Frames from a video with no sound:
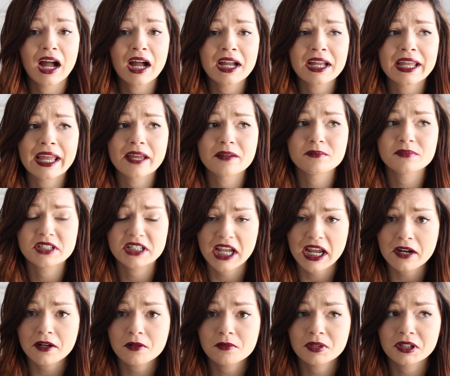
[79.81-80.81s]
I am
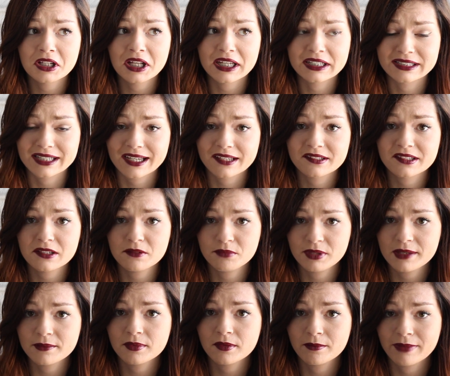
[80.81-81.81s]
terrible at texting
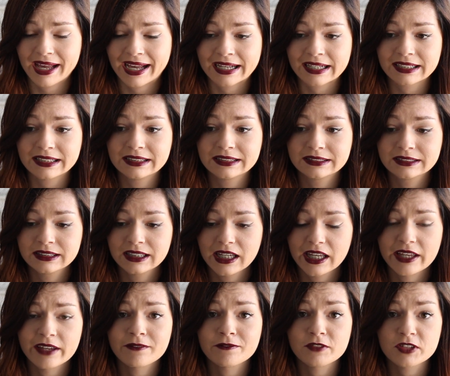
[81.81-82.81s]
people back.
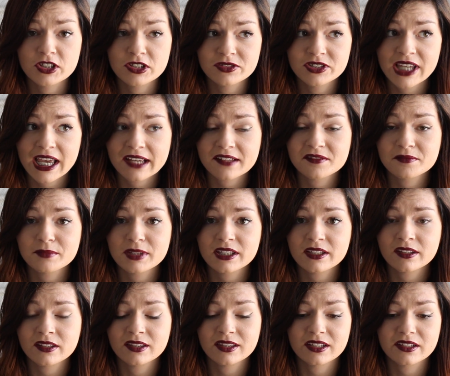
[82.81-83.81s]
If you text
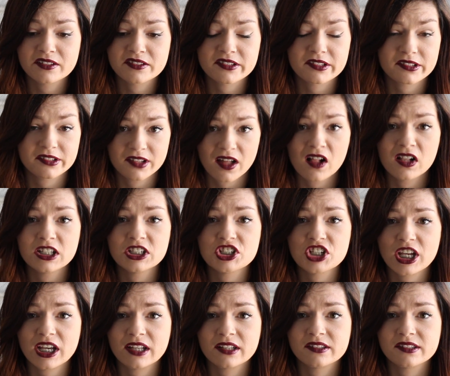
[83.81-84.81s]
me, there's a solid
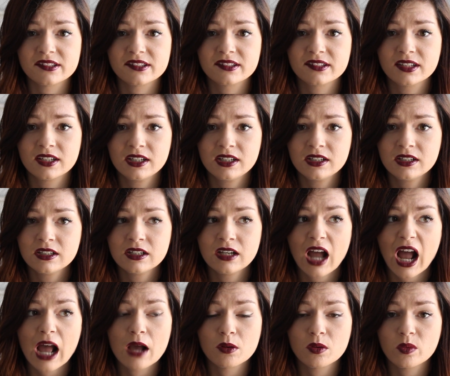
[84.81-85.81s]
chance
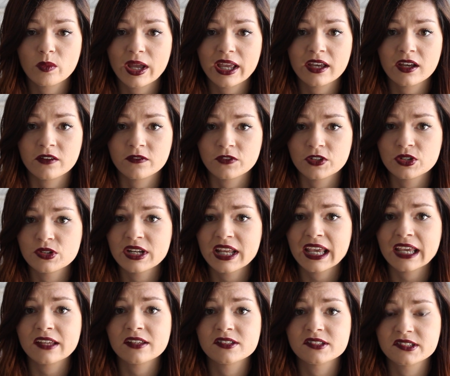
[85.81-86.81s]
I will wait a few
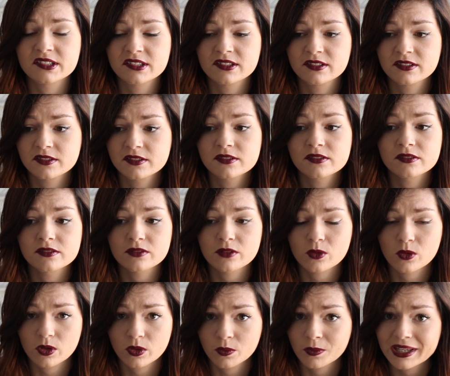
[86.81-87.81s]
days
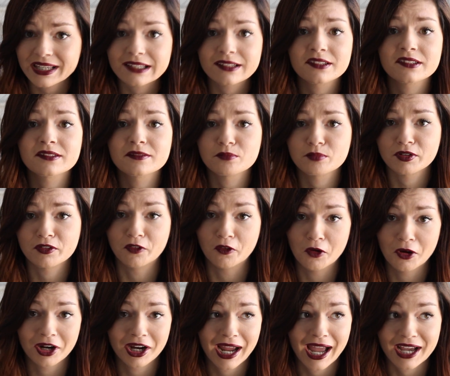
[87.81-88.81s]
or weeks
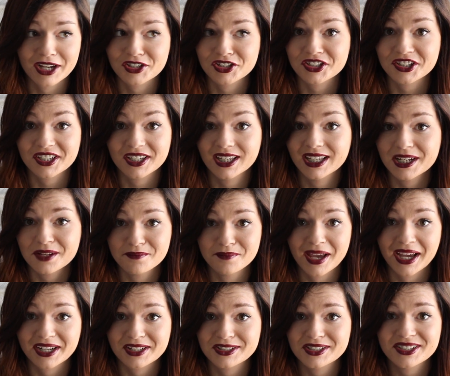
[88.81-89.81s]
before actually getting
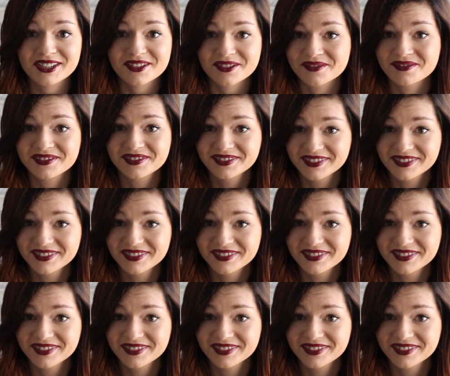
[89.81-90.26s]
back to you.